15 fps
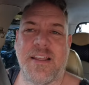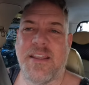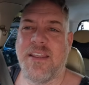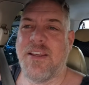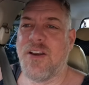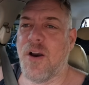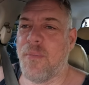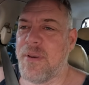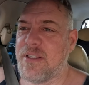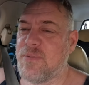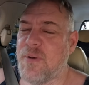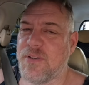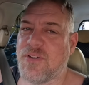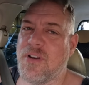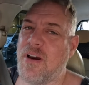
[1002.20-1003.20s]
You gotta be a
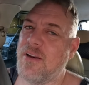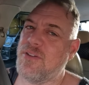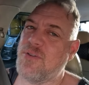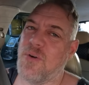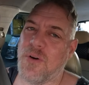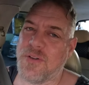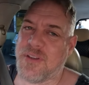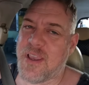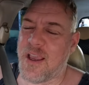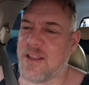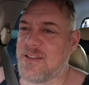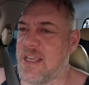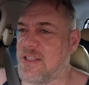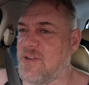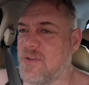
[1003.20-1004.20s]
special kind of dork to get a
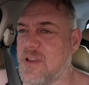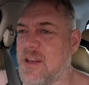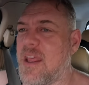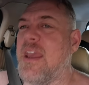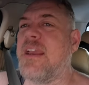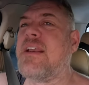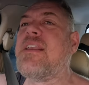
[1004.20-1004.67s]
tattoo on your neck.